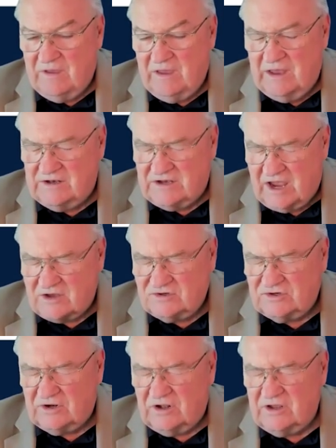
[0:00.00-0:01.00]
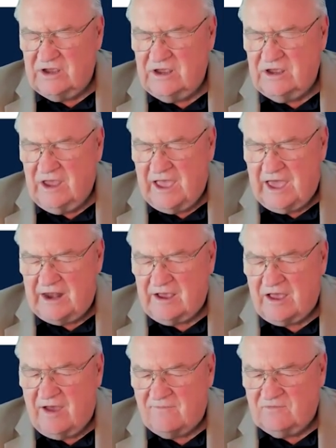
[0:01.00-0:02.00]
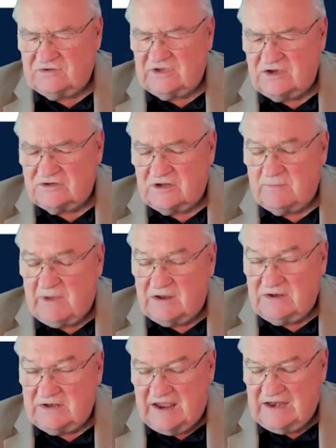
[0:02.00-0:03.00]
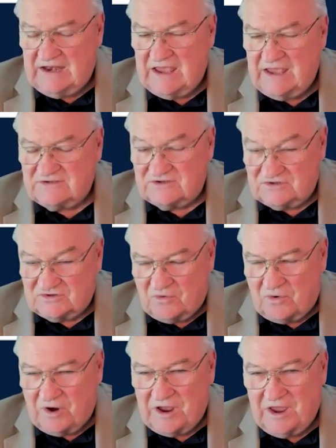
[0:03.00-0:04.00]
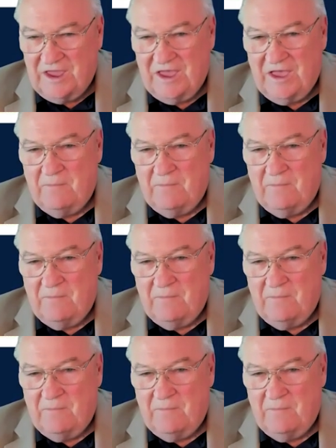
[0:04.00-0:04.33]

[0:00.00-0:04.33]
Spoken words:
intentionally had a conversation about data as a story.